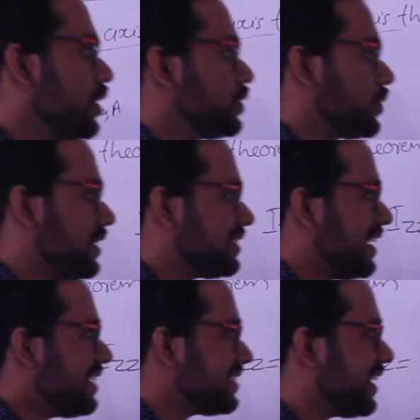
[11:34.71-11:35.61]
So it
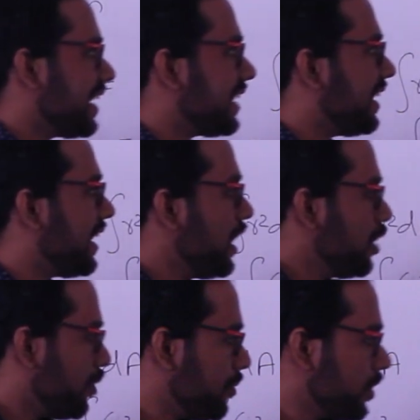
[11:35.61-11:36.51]
says that
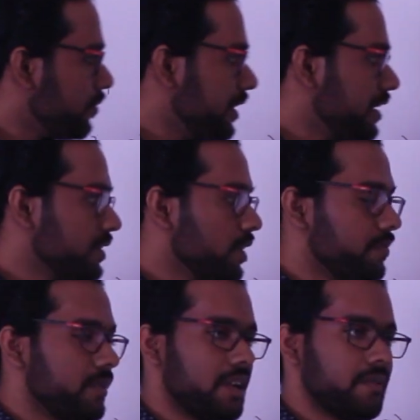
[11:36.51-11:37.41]
the moment of inertia
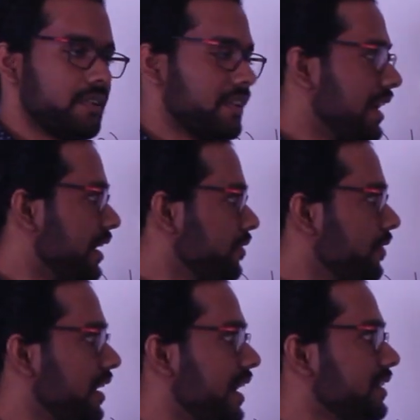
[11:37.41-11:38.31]
of a
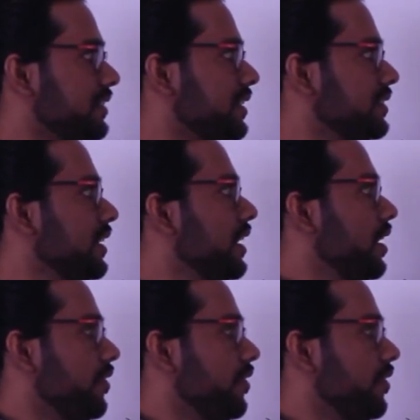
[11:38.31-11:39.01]
reference axis,